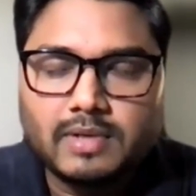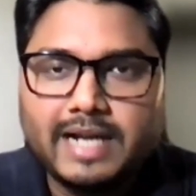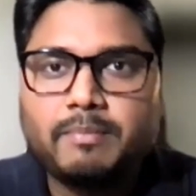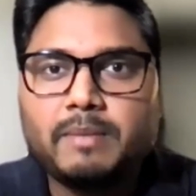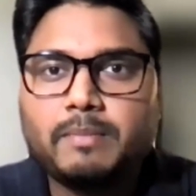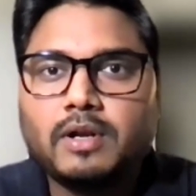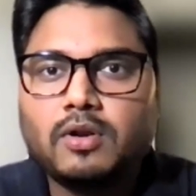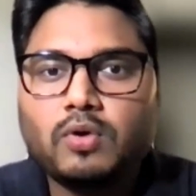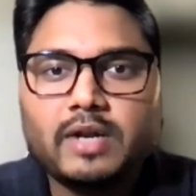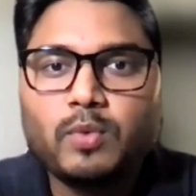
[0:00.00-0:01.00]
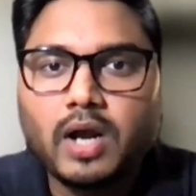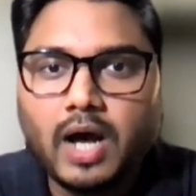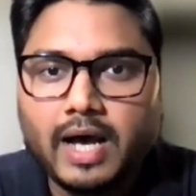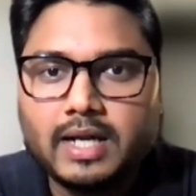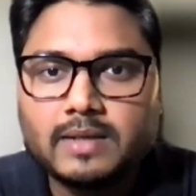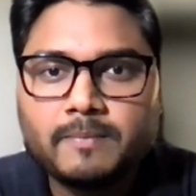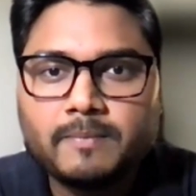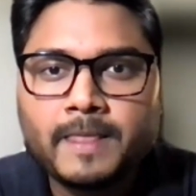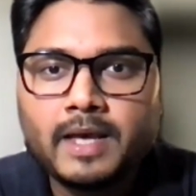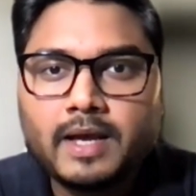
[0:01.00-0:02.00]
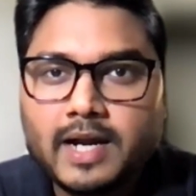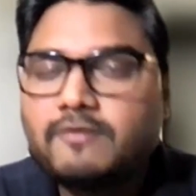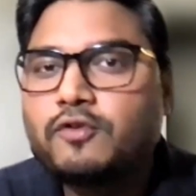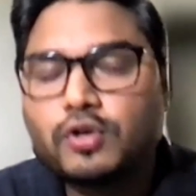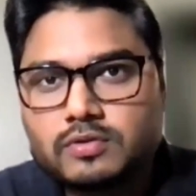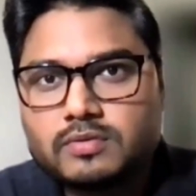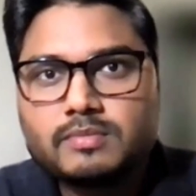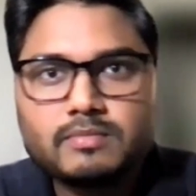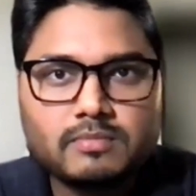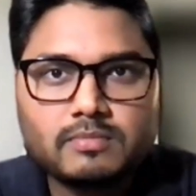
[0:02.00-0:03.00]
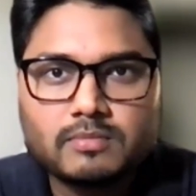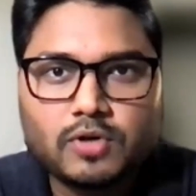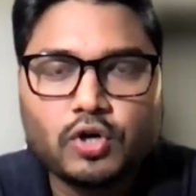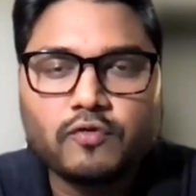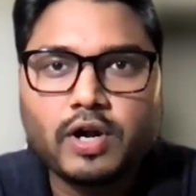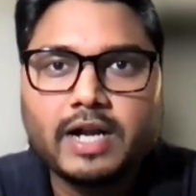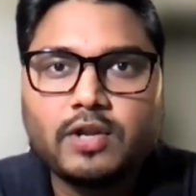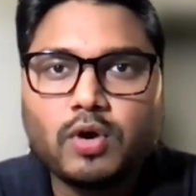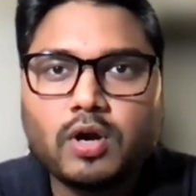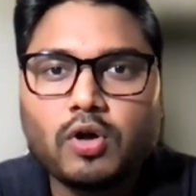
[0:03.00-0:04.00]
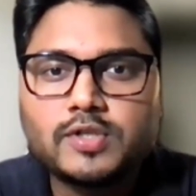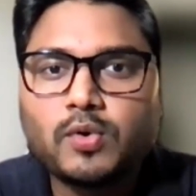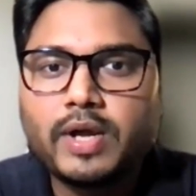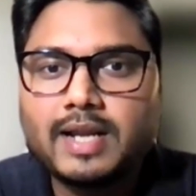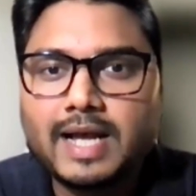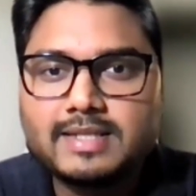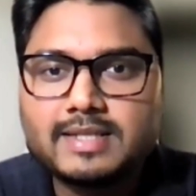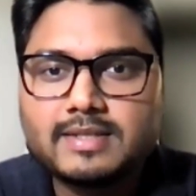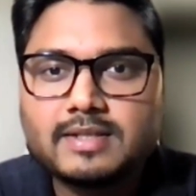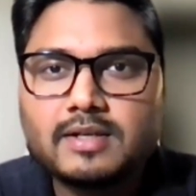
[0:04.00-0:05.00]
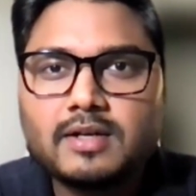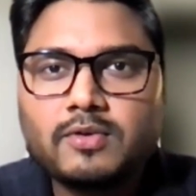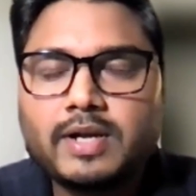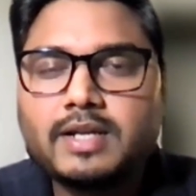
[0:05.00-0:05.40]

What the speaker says: let people know that we are hiring. And of course, not to forget, you are also going classes, right?